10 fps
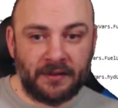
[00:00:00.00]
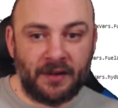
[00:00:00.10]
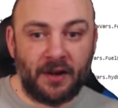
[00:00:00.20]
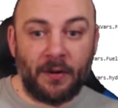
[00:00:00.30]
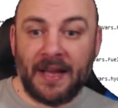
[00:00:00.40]

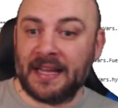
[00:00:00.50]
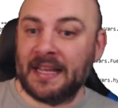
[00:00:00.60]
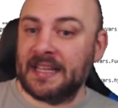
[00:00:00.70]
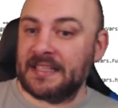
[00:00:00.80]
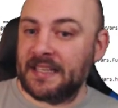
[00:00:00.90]
Oh, hey,
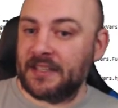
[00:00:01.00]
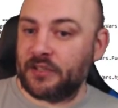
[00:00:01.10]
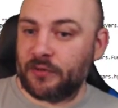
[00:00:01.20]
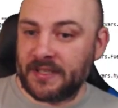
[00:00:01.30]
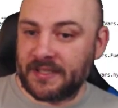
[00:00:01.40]
set the
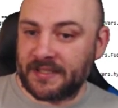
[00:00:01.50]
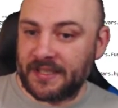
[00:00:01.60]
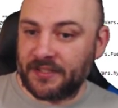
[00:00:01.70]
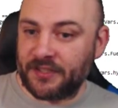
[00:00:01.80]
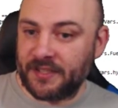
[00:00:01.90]
transit
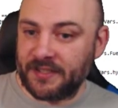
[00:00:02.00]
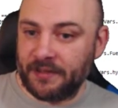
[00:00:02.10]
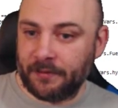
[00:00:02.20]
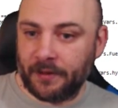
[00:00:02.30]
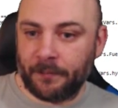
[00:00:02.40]
stage to
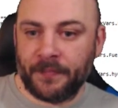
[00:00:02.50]
0.